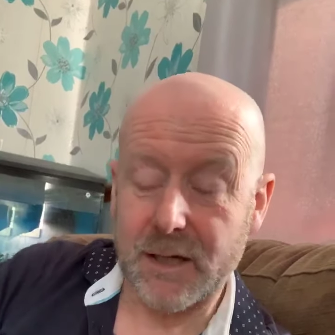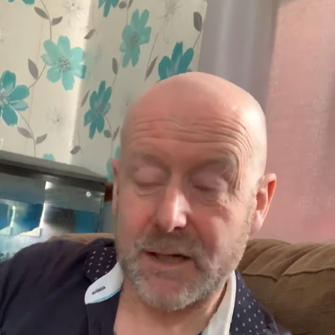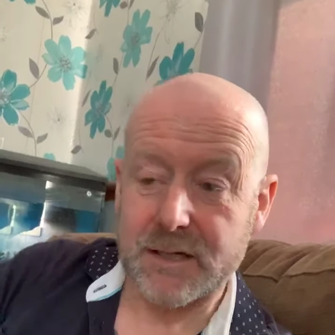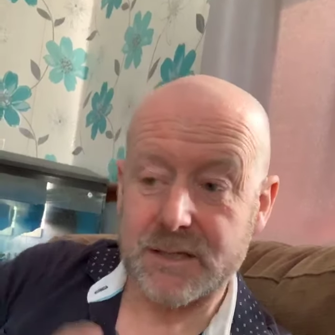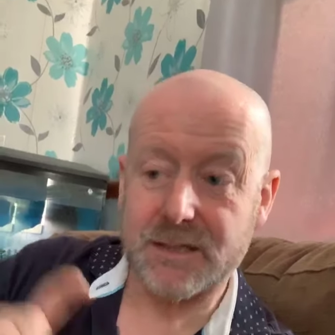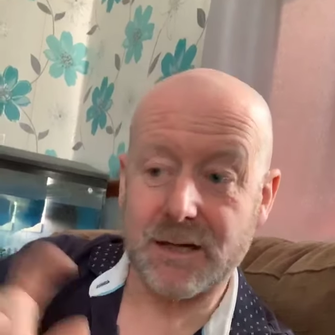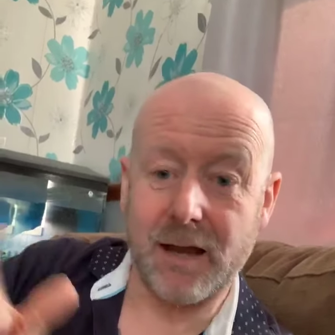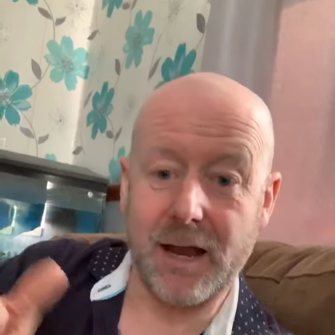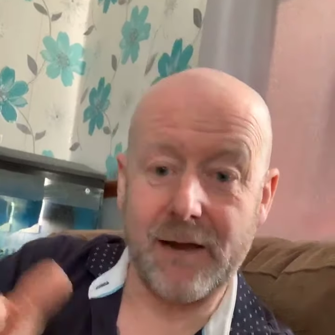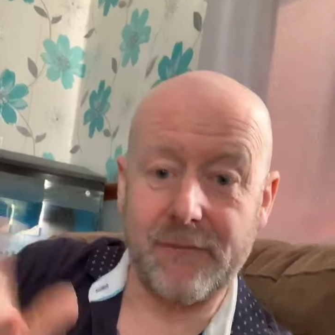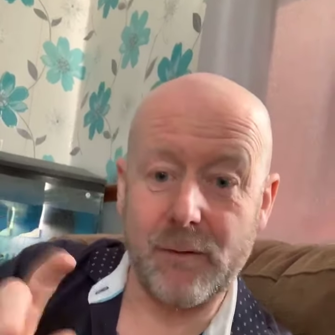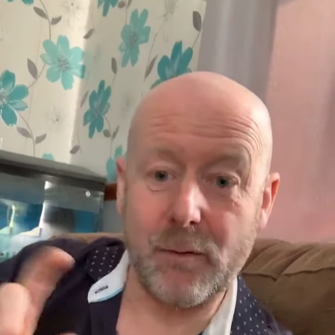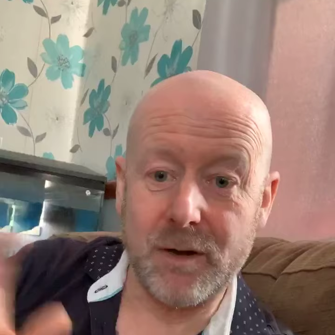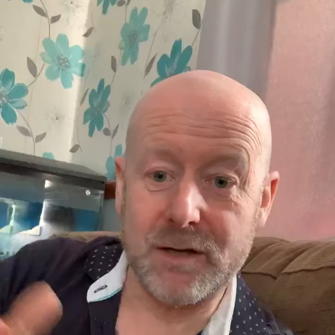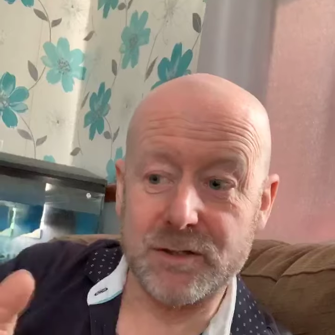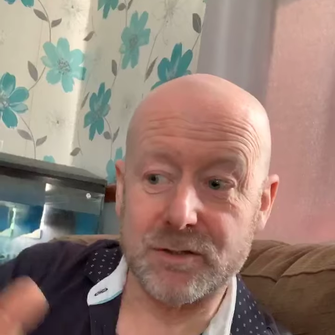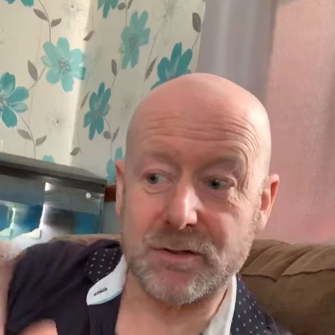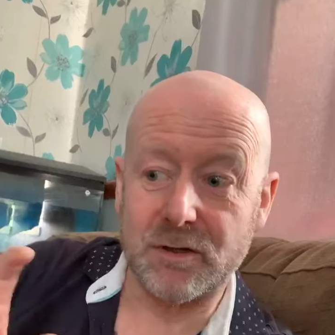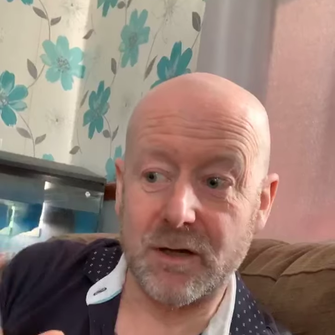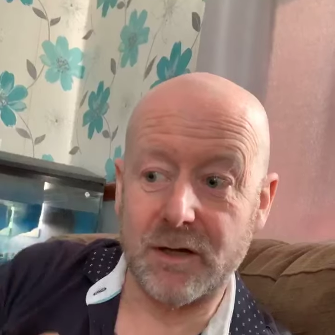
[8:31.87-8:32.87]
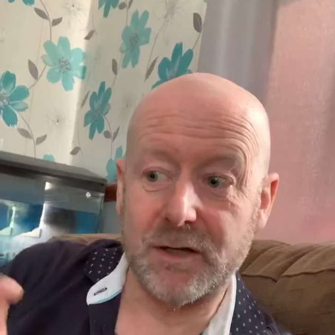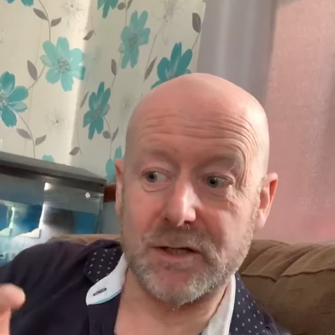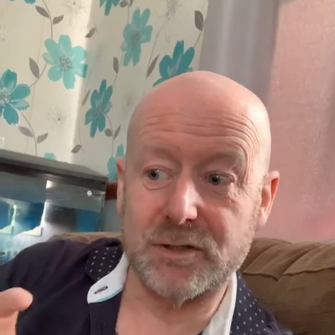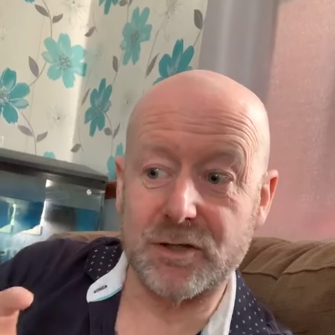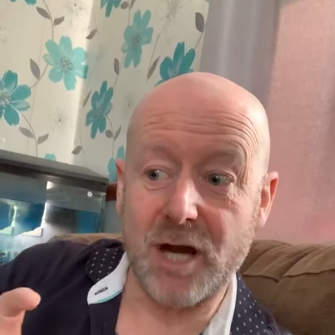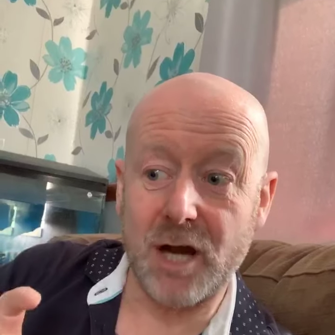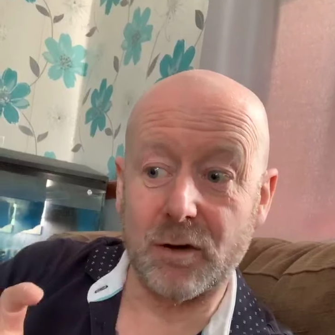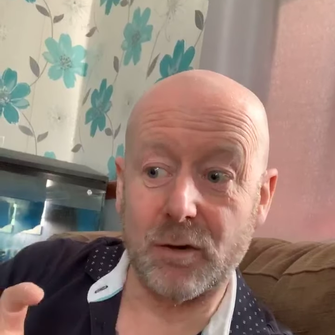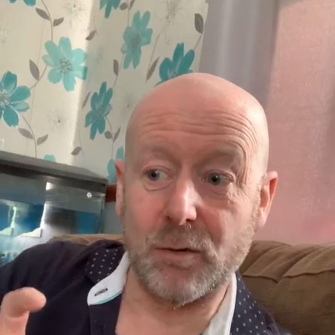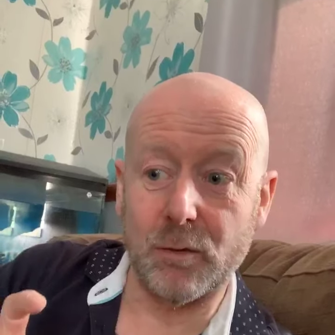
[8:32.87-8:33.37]
so everyone's trying to
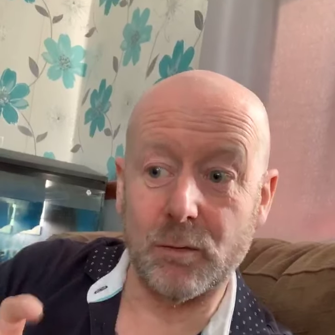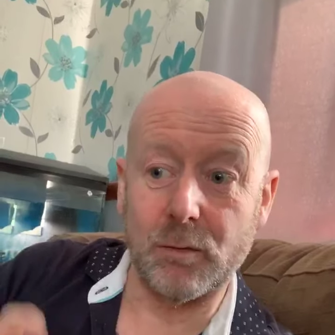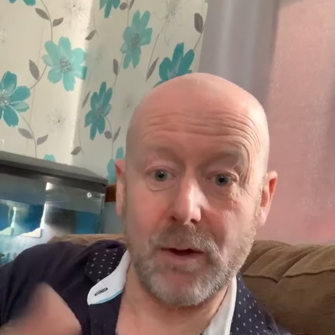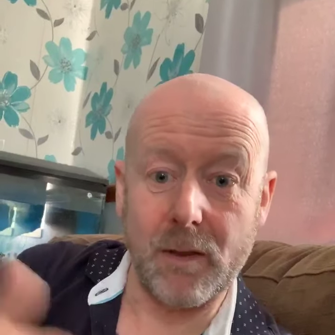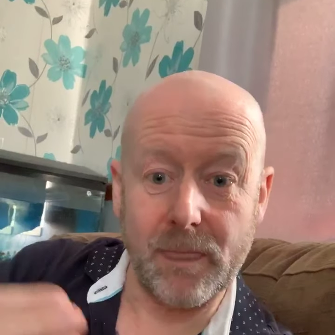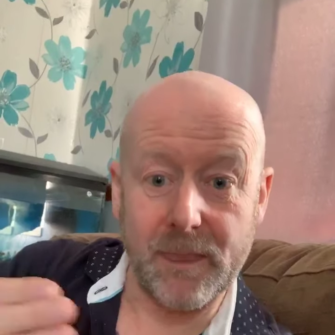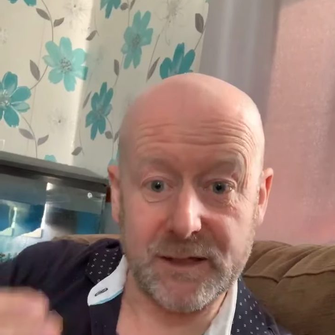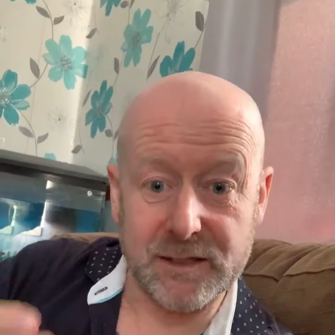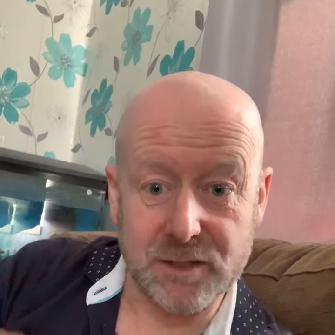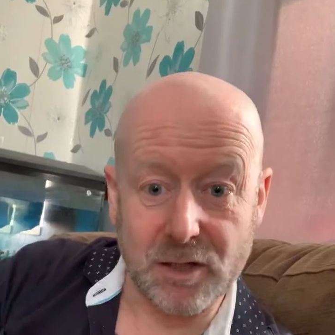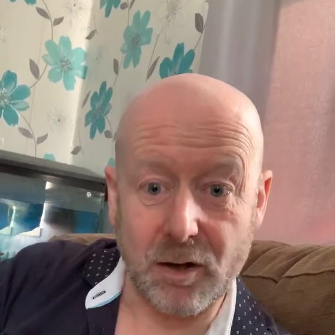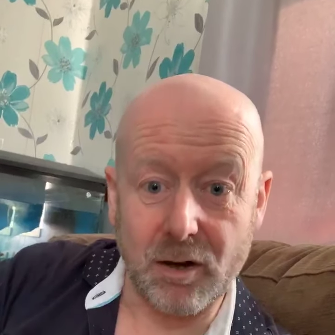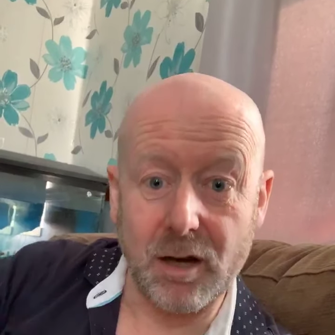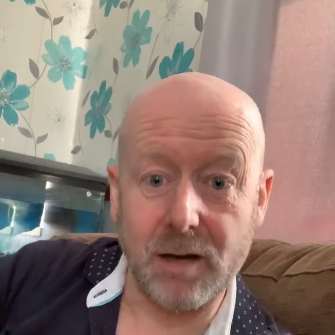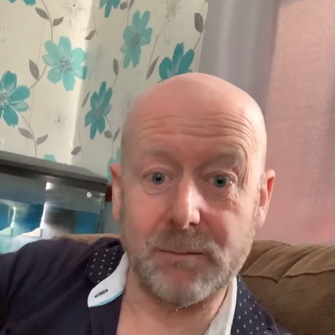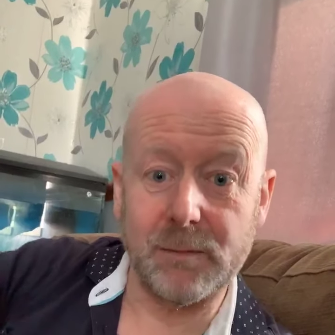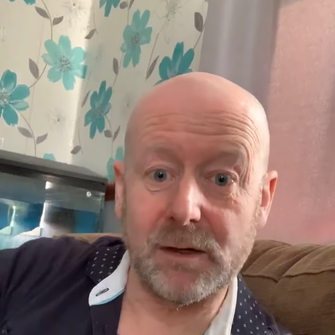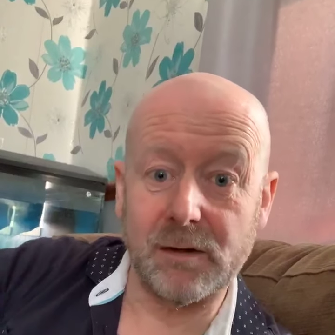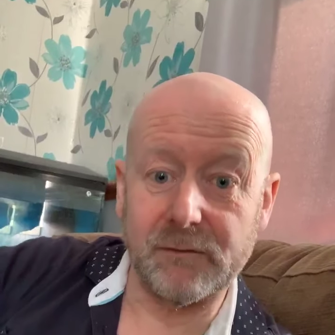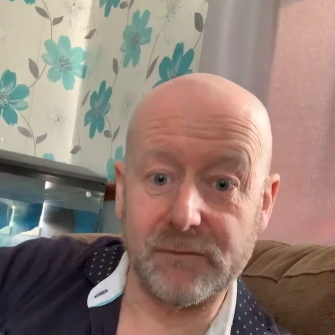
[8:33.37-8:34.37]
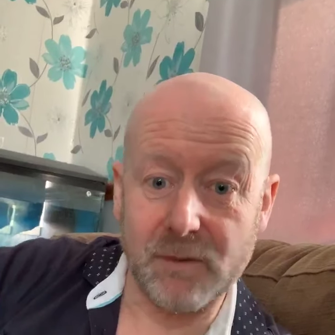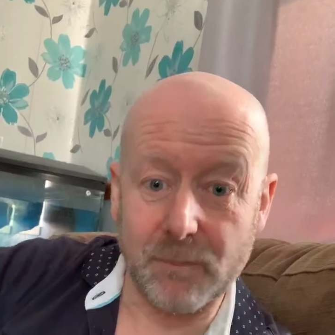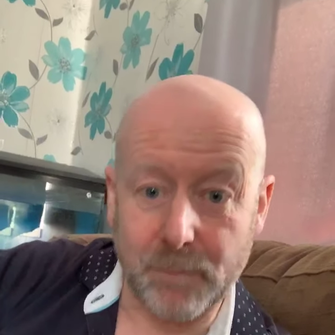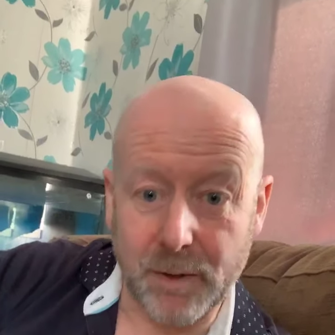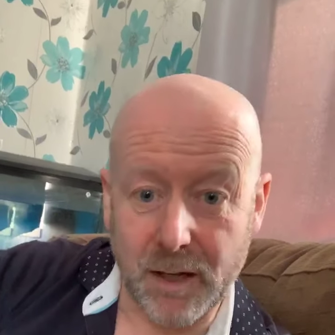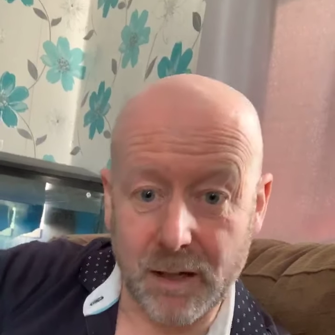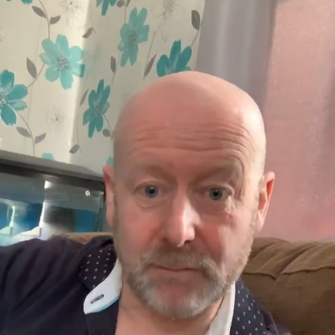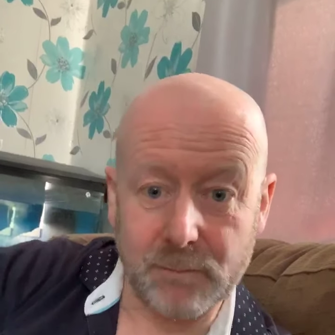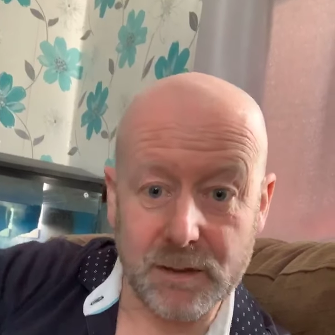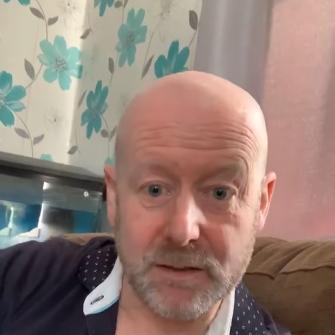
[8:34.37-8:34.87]
juggle the timing of the
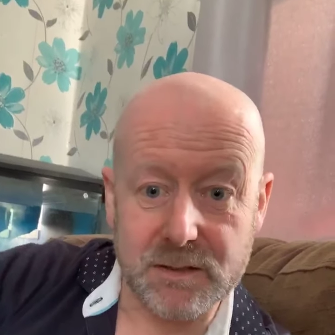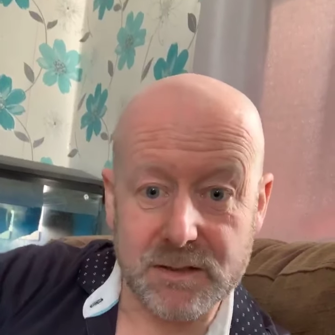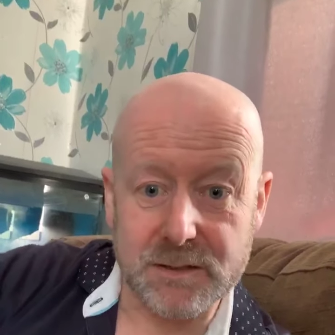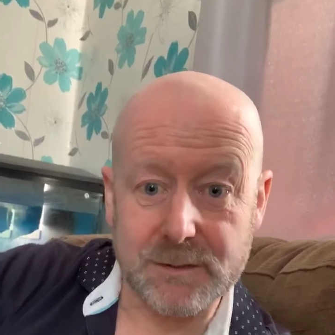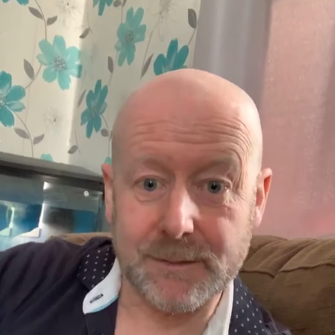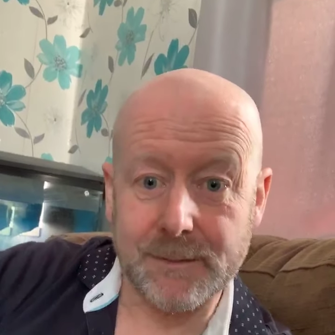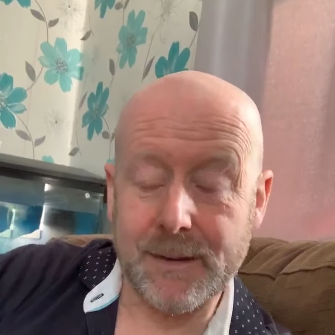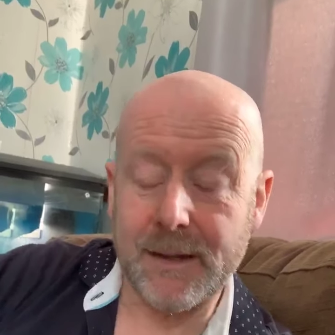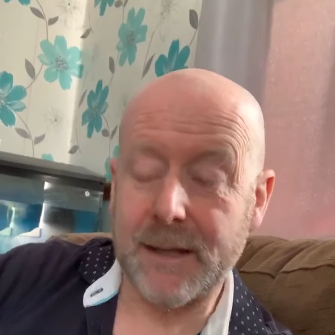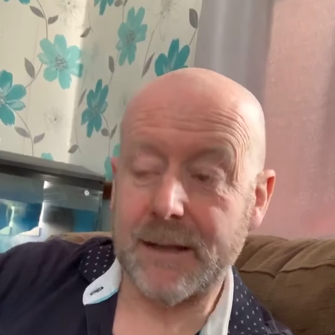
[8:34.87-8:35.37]
payments.